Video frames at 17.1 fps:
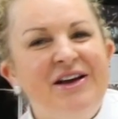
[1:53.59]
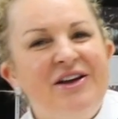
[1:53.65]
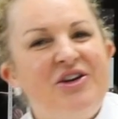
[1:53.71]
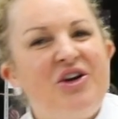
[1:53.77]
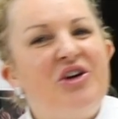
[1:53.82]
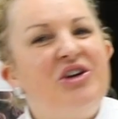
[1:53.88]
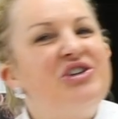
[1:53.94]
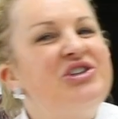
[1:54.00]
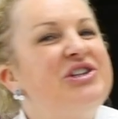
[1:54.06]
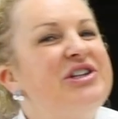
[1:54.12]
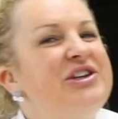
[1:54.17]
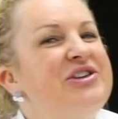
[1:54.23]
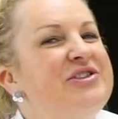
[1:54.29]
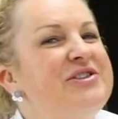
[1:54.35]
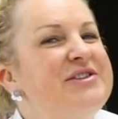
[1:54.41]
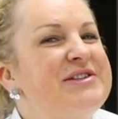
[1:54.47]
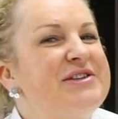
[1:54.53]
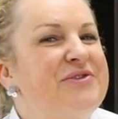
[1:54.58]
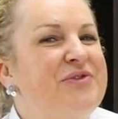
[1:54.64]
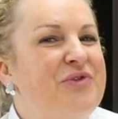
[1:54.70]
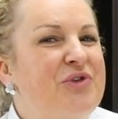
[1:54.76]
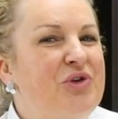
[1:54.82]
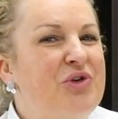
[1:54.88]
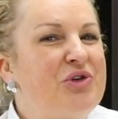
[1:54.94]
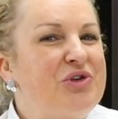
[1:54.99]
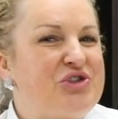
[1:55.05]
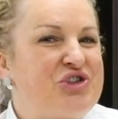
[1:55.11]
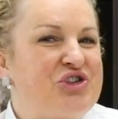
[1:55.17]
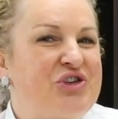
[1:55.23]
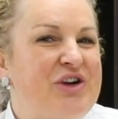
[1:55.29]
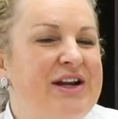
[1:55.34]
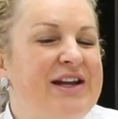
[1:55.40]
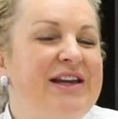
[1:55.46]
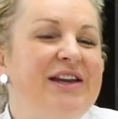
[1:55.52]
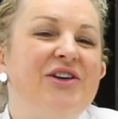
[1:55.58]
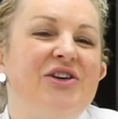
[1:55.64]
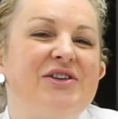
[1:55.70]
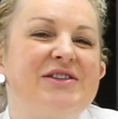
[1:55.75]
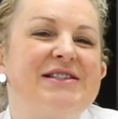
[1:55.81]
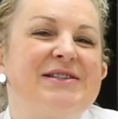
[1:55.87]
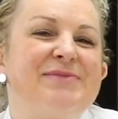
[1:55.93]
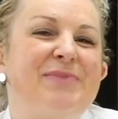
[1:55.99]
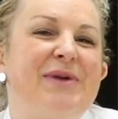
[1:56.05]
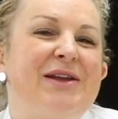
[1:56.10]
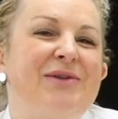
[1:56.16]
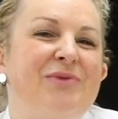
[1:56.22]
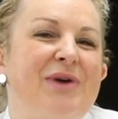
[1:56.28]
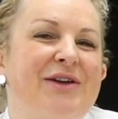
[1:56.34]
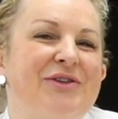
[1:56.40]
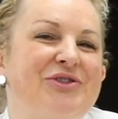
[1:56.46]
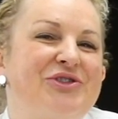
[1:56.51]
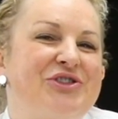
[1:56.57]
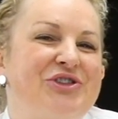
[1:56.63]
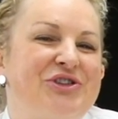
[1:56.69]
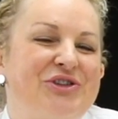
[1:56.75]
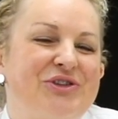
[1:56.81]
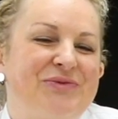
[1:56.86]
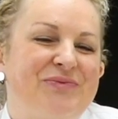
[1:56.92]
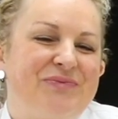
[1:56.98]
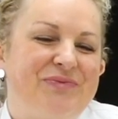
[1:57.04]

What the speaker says: Now I usually use it for shredding on speed 1 or 2.